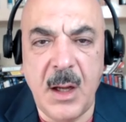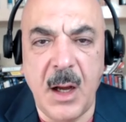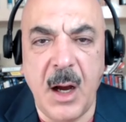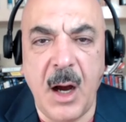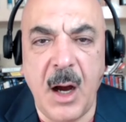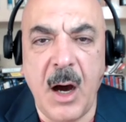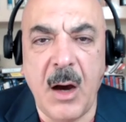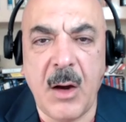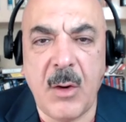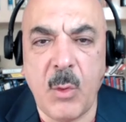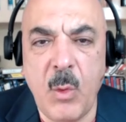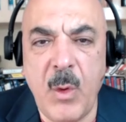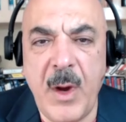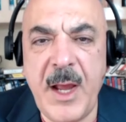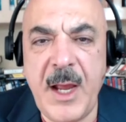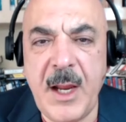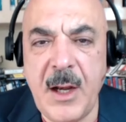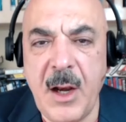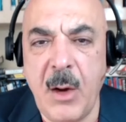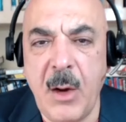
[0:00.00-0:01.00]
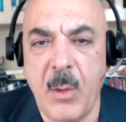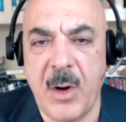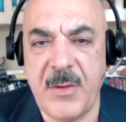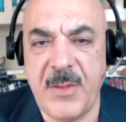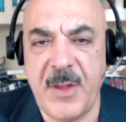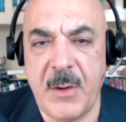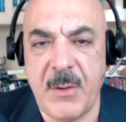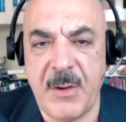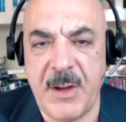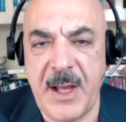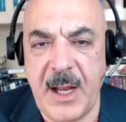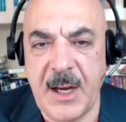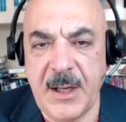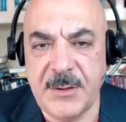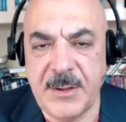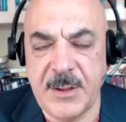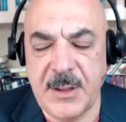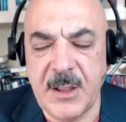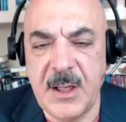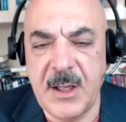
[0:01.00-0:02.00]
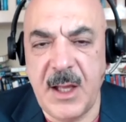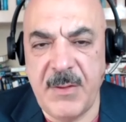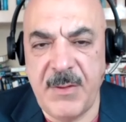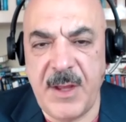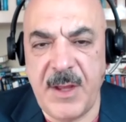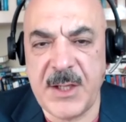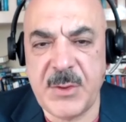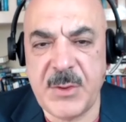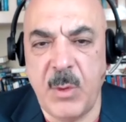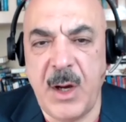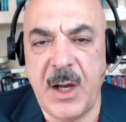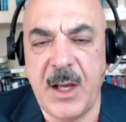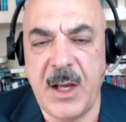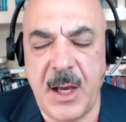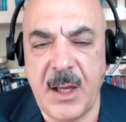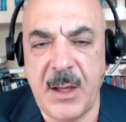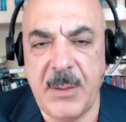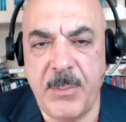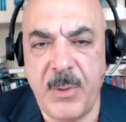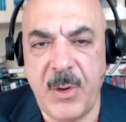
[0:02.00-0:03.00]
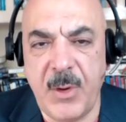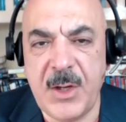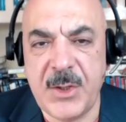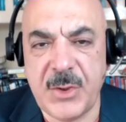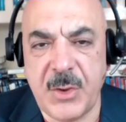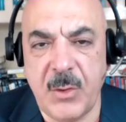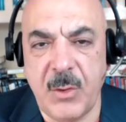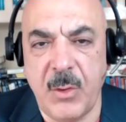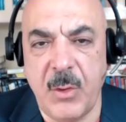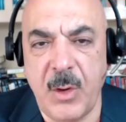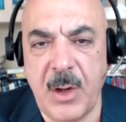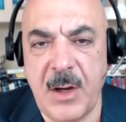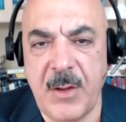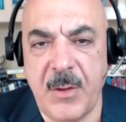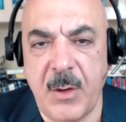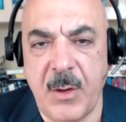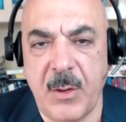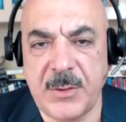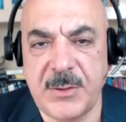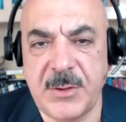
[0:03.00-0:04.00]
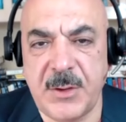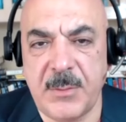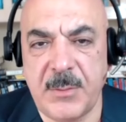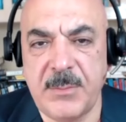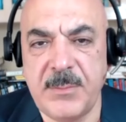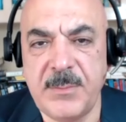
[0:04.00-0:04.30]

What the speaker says: are way lower than reality. And that's why I am bullish on oil in the long term.